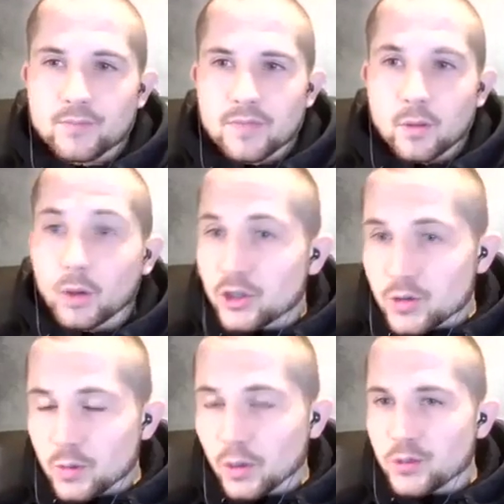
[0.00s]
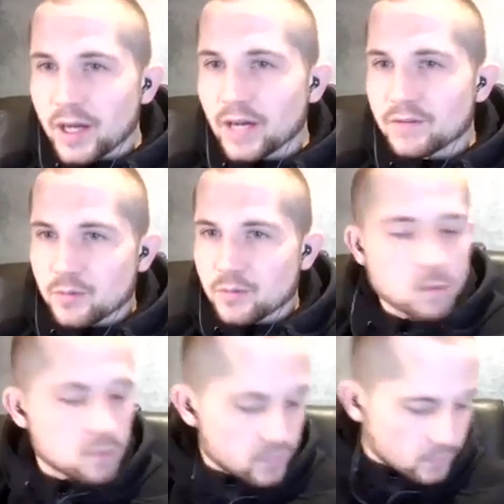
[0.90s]
what do you what do you make of his
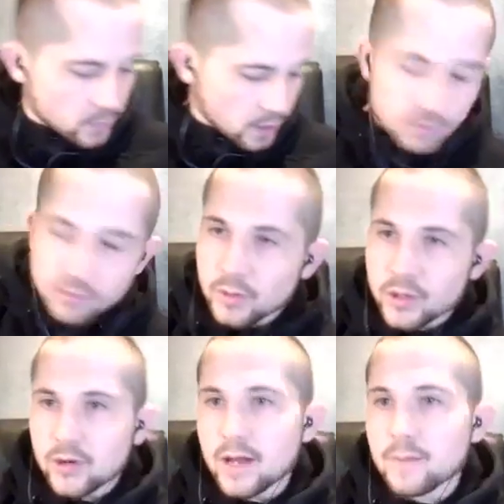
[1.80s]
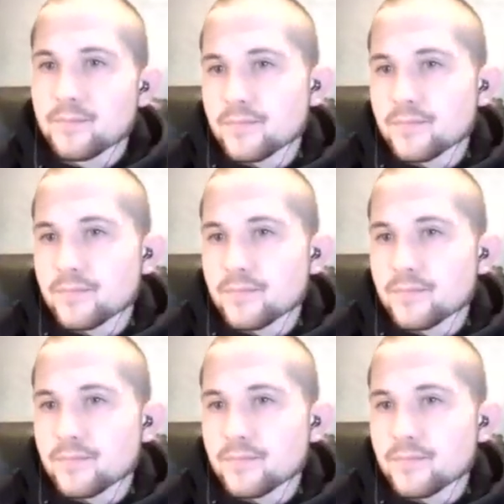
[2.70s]
performance uh, before we do that?